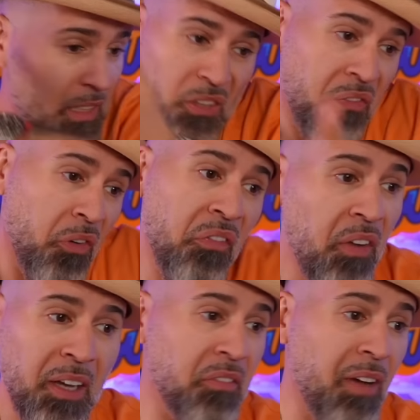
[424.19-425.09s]
It's a full
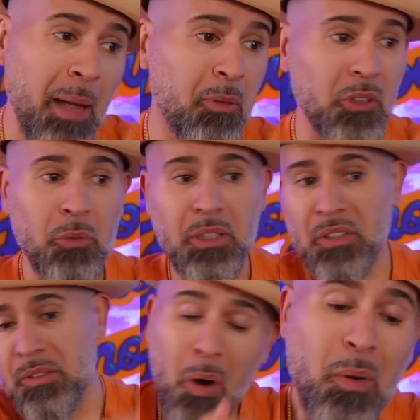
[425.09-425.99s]
fucking vibe on the
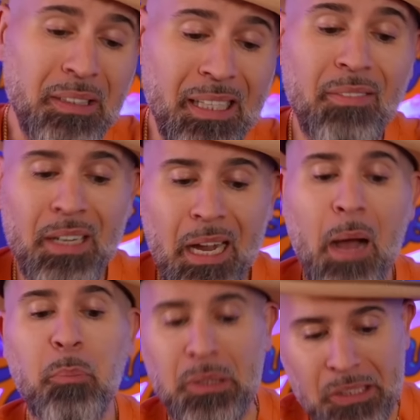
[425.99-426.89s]
wrist. Bro, it's giving
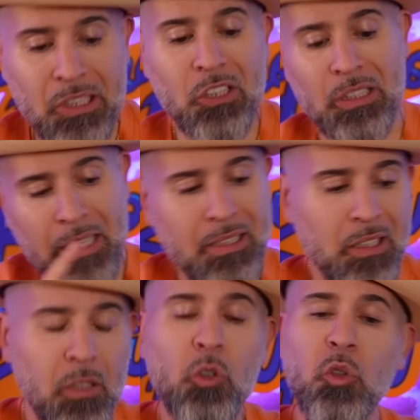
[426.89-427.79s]
competition that
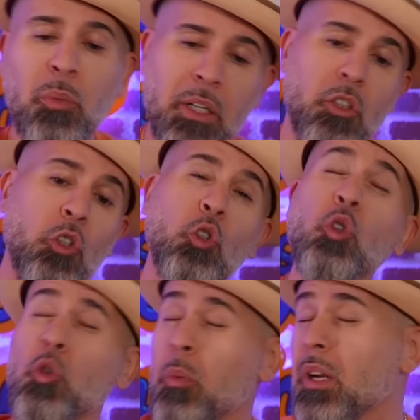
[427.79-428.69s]
single spray to
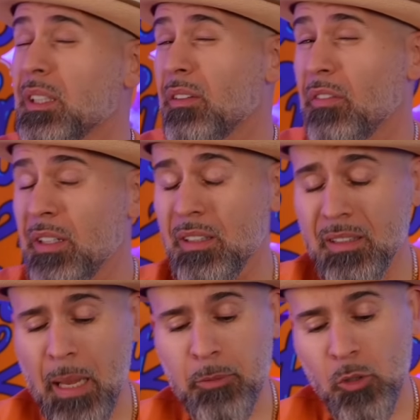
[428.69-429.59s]
two sprays of
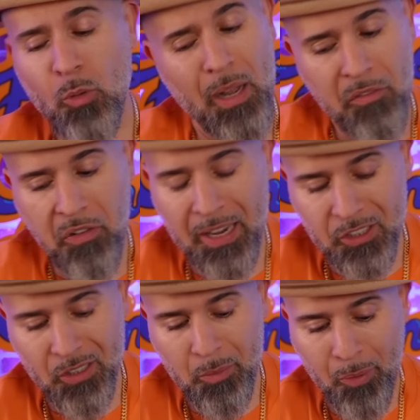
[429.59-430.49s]
Aventus Absolute at a fraction of the